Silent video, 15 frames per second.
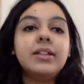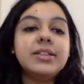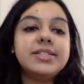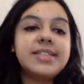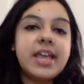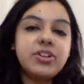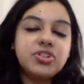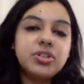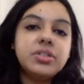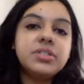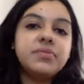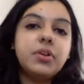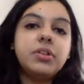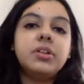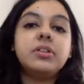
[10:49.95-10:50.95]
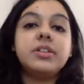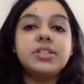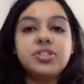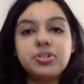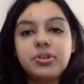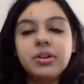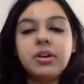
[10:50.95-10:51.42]
the sections for the
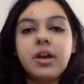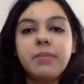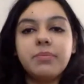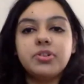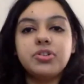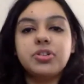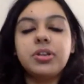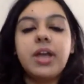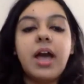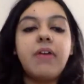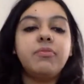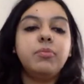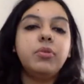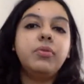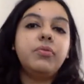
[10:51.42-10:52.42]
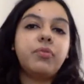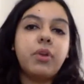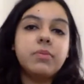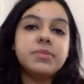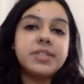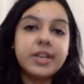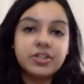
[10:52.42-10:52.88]
District Commission have moved
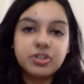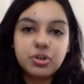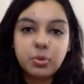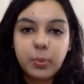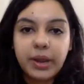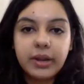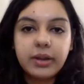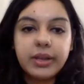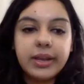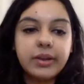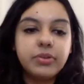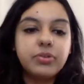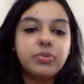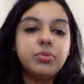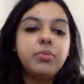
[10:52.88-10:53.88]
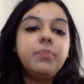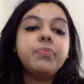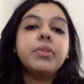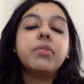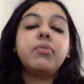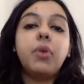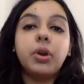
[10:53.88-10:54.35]
from section 28 to
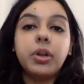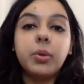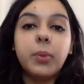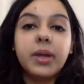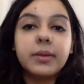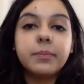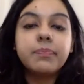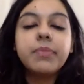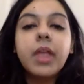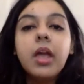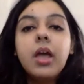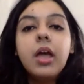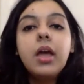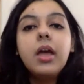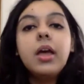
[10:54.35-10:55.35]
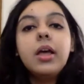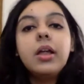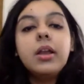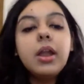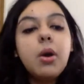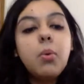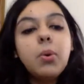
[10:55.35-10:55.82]
41.
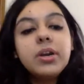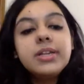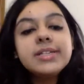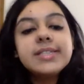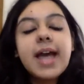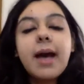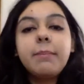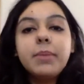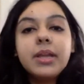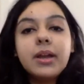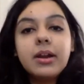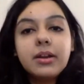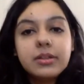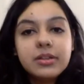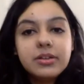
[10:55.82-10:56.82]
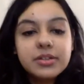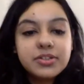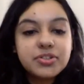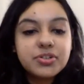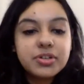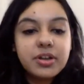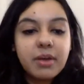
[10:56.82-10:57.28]
Now, what is happening under the
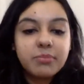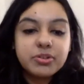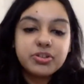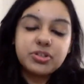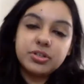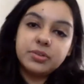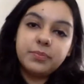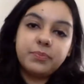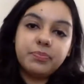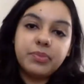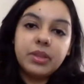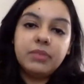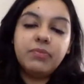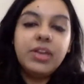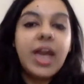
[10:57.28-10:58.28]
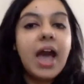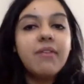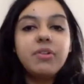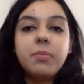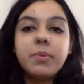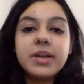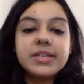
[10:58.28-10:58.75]
District Commission? We
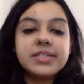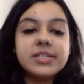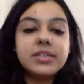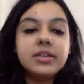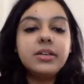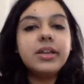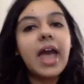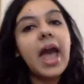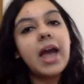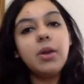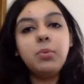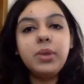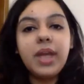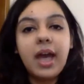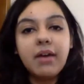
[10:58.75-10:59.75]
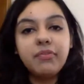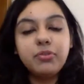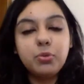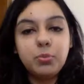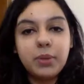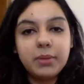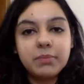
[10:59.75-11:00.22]
have a president and we have
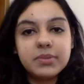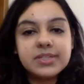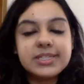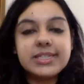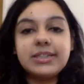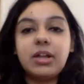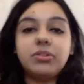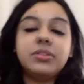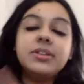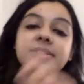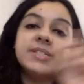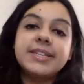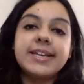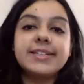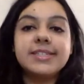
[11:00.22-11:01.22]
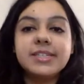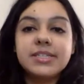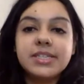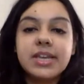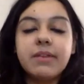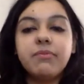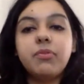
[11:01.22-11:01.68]
2 members. Now, this stays the
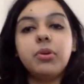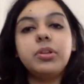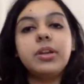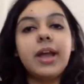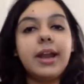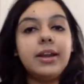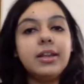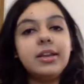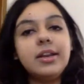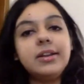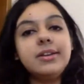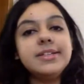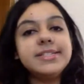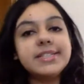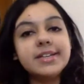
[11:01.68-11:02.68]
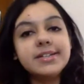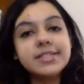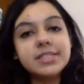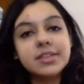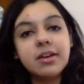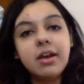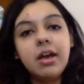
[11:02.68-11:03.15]
same for the
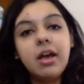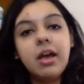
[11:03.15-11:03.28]
1986